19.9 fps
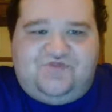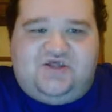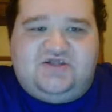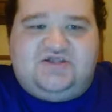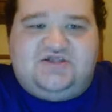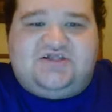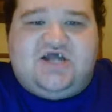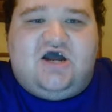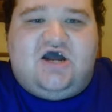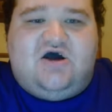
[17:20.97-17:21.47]

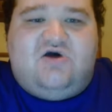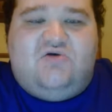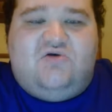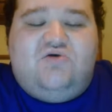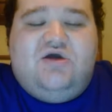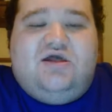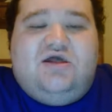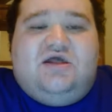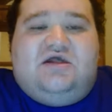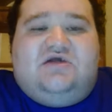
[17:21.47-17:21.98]

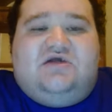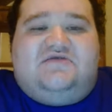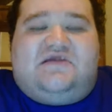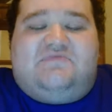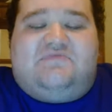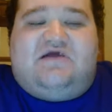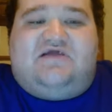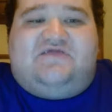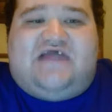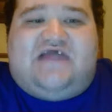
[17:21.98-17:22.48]
So
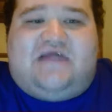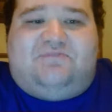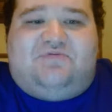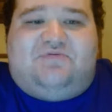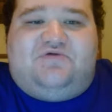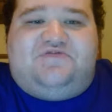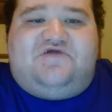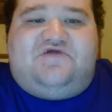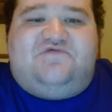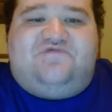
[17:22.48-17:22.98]
some
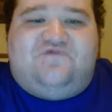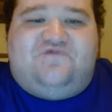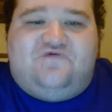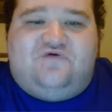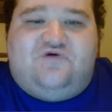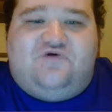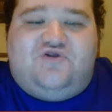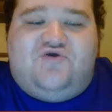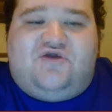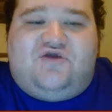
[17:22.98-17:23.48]
examples of
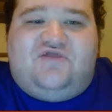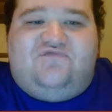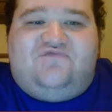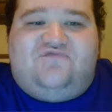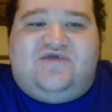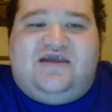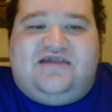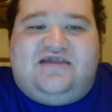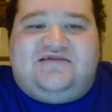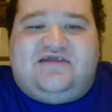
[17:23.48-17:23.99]
food you can
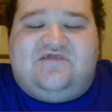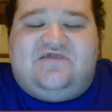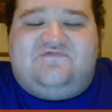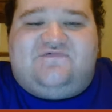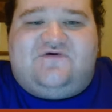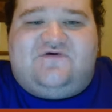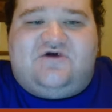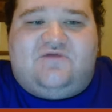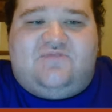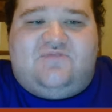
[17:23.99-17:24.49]
feed
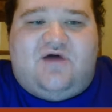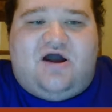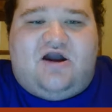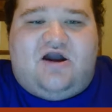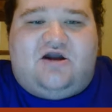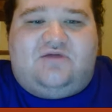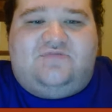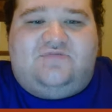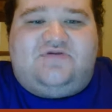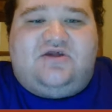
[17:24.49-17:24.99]
tinfoil
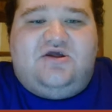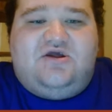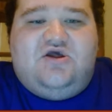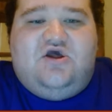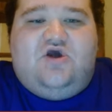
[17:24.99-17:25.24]
barbs